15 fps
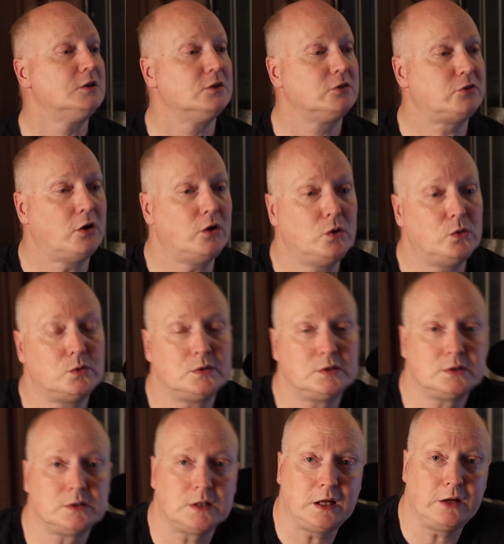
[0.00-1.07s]
So
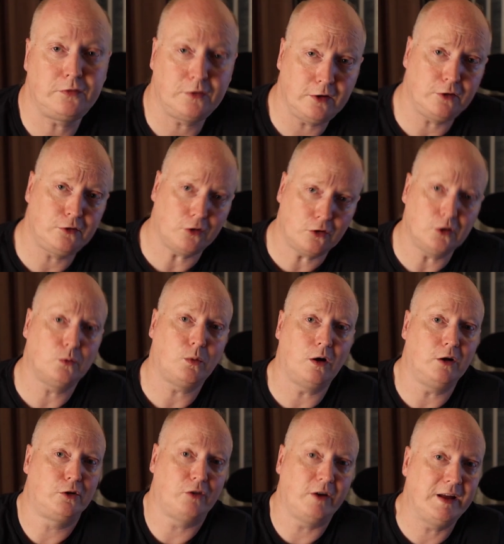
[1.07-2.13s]
if you don't know
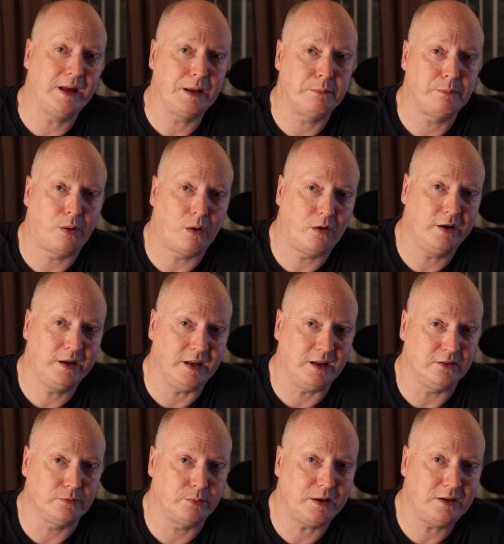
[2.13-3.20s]
what a grey import
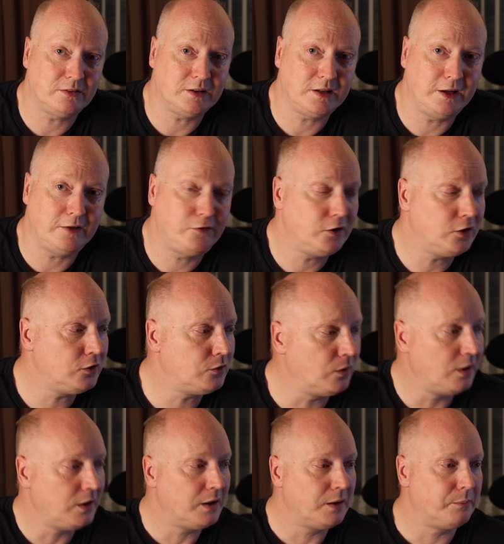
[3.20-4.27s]
is, basically if
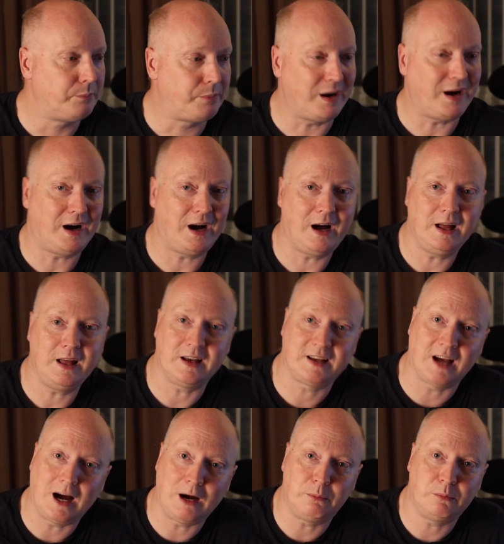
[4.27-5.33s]
you buy a
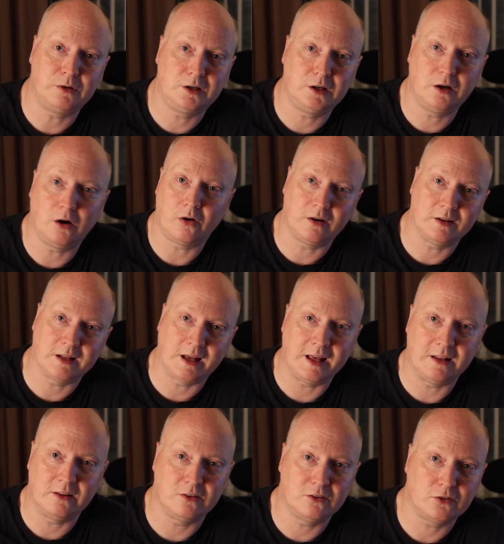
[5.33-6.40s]
camera or a
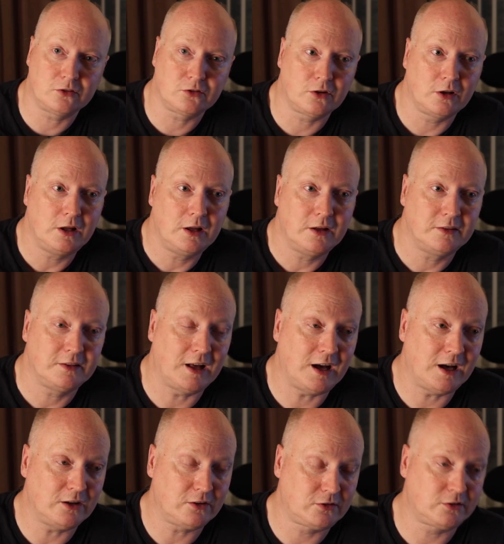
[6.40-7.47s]
lens
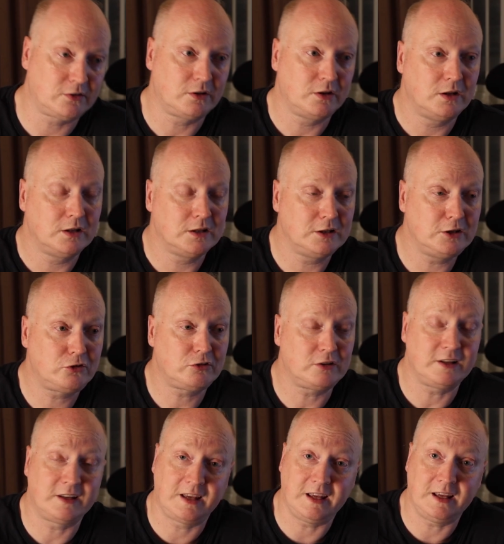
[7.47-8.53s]
that's
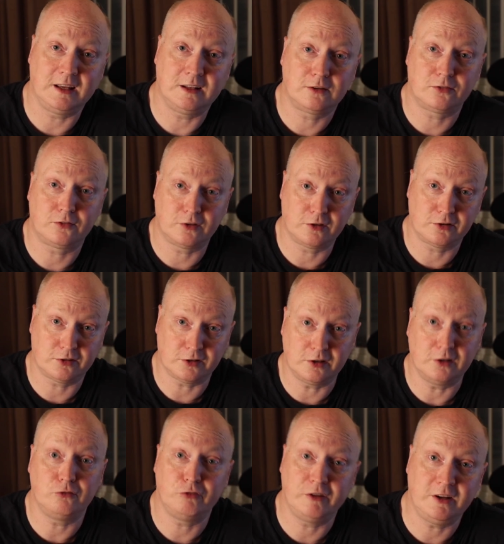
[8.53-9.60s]
literally geared for a
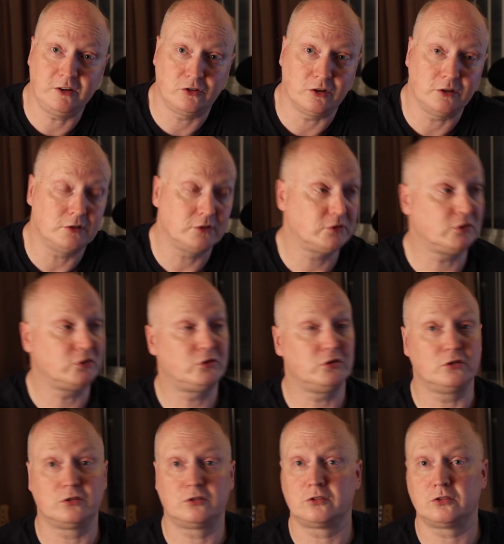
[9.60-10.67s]
certain region, such
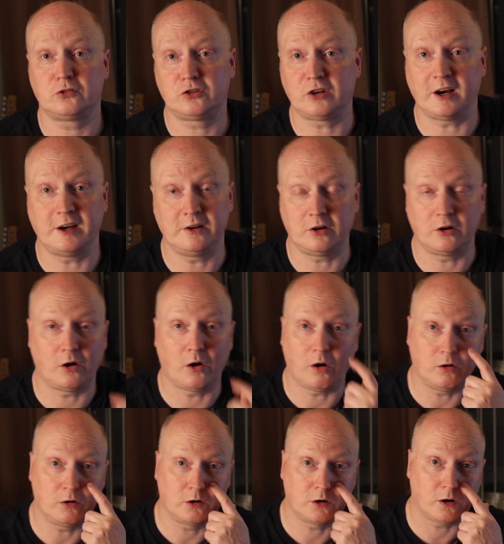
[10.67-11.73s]
as China or
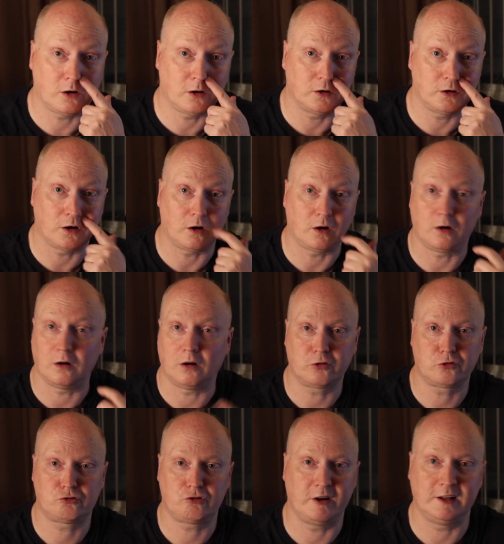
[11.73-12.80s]
Hong Kong or
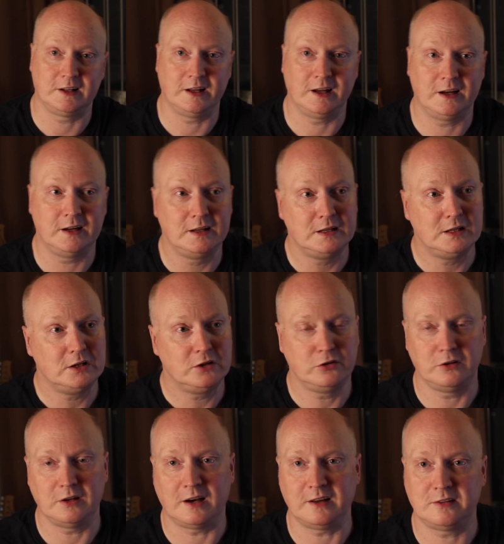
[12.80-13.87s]
Australia,
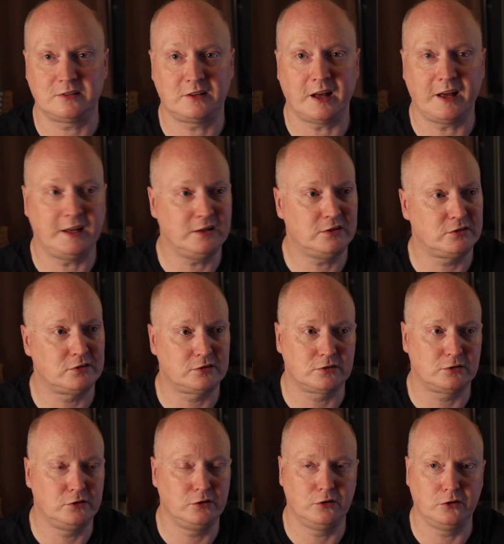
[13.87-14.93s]
United
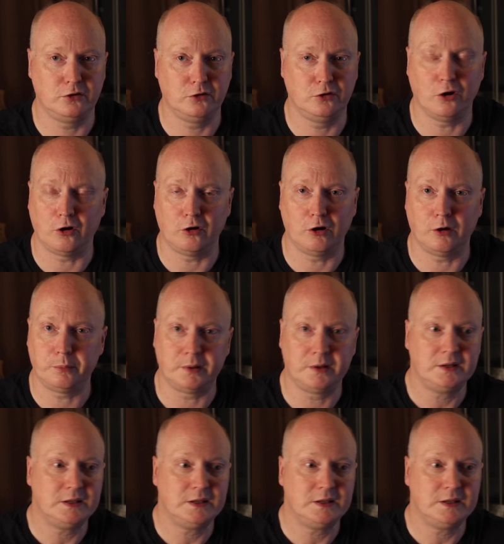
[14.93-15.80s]
States, Europe,